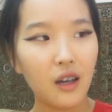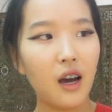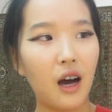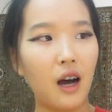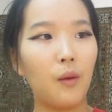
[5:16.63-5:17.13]

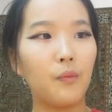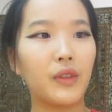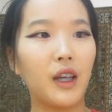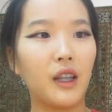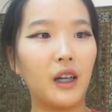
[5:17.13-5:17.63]
and
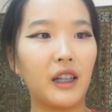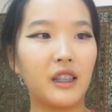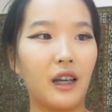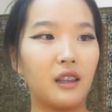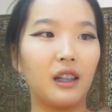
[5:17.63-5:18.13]
they
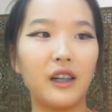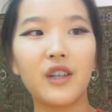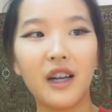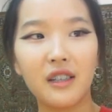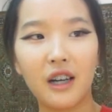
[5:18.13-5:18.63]
said the left
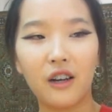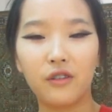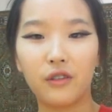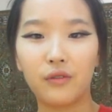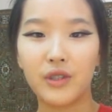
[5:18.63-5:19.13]
hand side of the